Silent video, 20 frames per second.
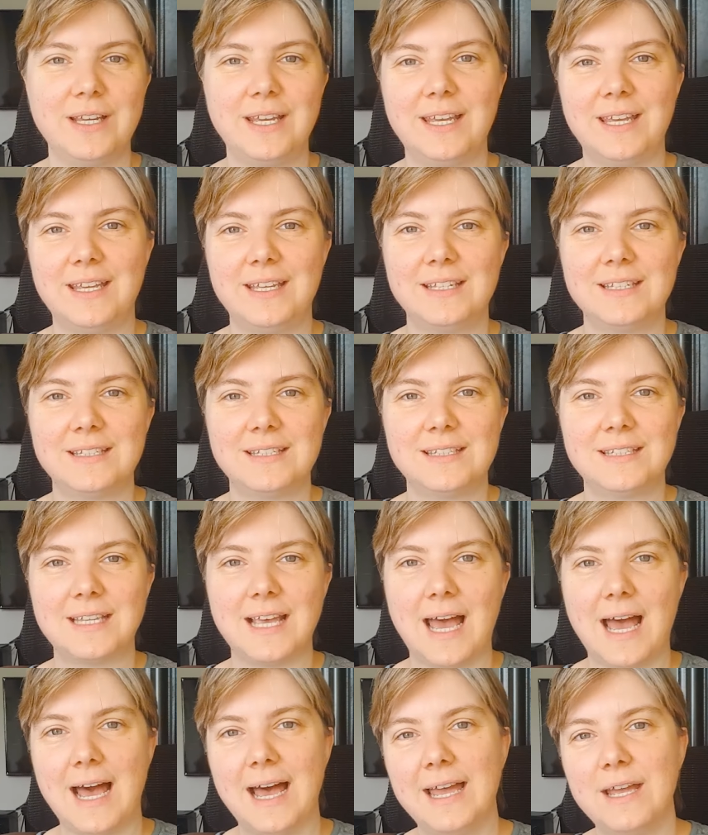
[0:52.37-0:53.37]
is
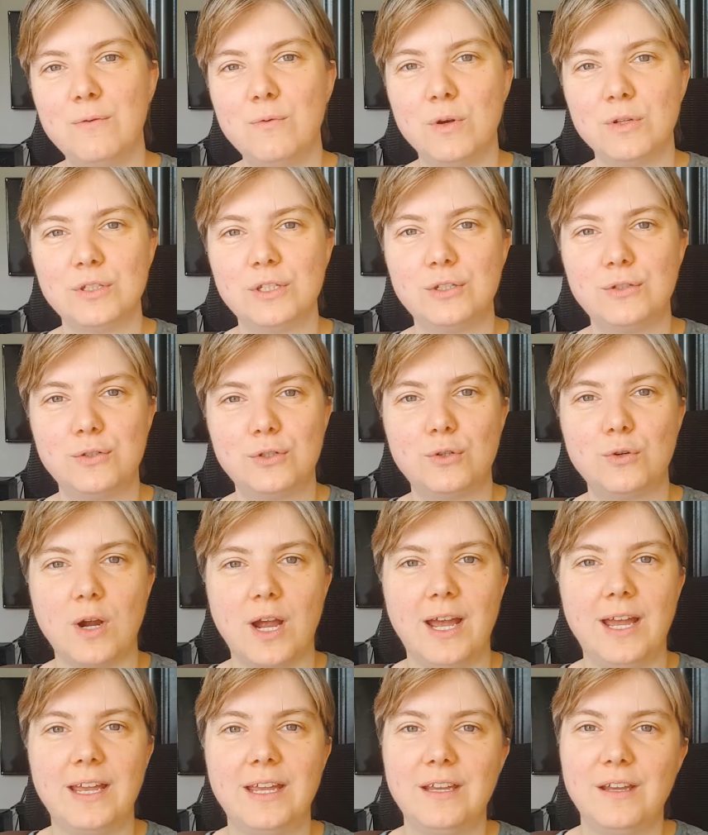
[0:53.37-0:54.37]
I wanted to
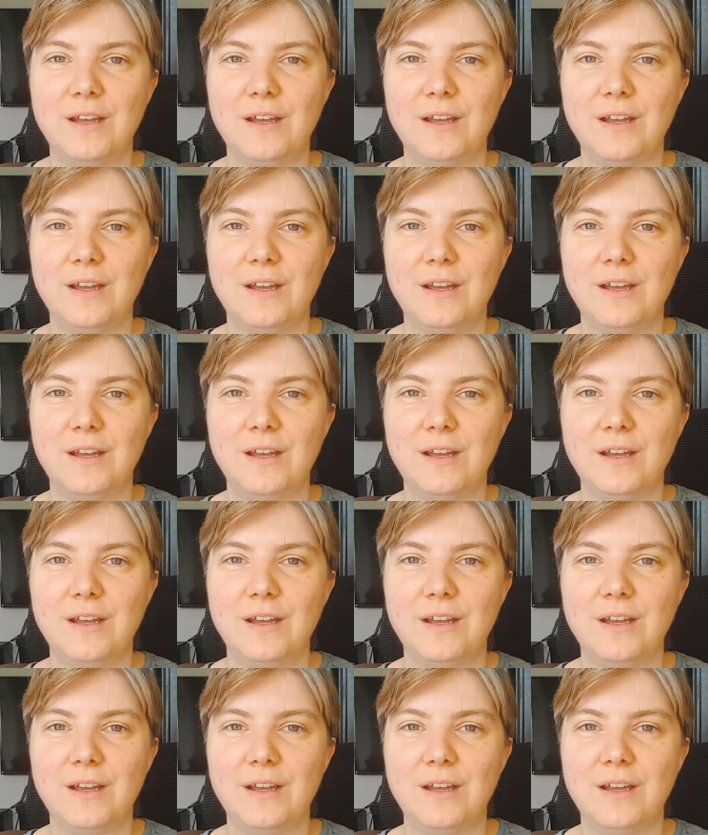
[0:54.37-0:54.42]
try